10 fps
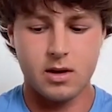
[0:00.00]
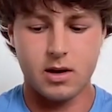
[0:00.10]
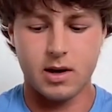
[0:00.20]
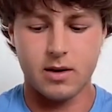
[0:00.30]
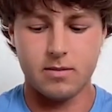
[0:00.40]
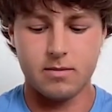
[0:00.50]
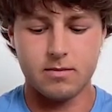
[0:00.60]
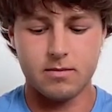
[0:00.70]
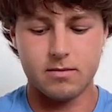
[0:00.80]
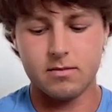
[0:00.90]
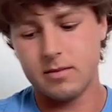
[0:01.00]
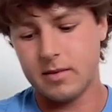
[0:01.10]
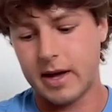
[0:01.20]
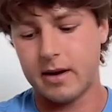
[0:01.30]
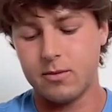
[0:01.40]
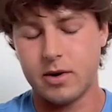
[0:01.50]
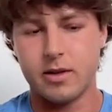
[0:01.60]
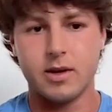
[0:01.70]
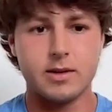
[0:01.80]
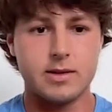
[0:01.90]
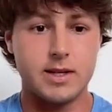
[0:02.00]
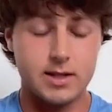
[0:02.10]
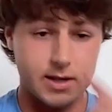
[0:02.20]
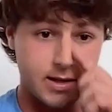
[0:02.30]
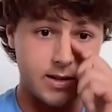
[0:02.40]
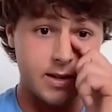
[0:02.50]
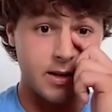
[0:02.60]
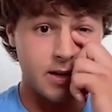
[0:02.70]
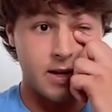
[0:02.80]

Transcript: at one of the CCs.